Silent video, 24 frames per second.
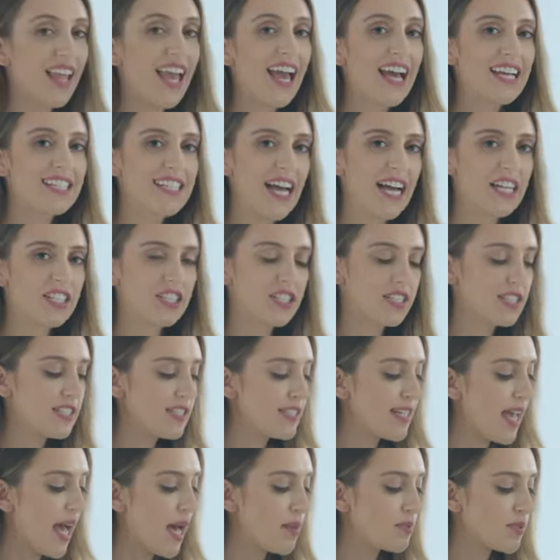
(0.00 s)
Attach the
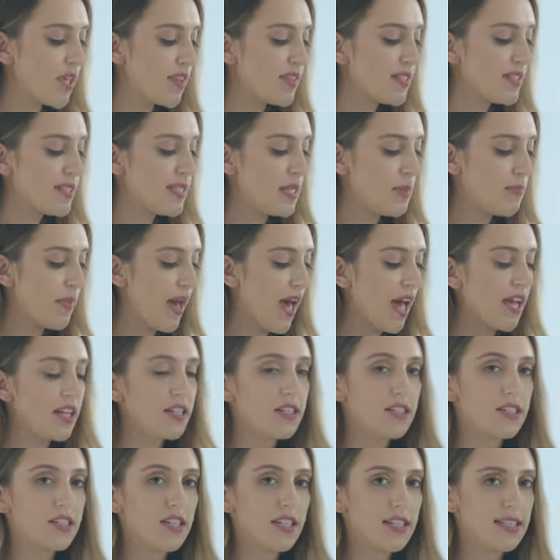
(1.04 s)
snaps on the seat pad
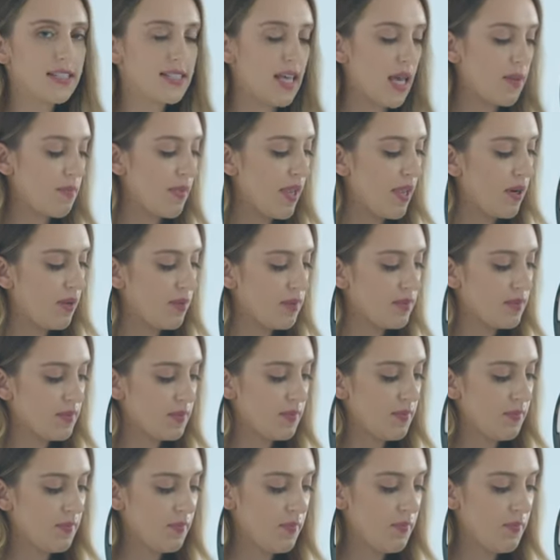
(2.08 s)
to the side panels.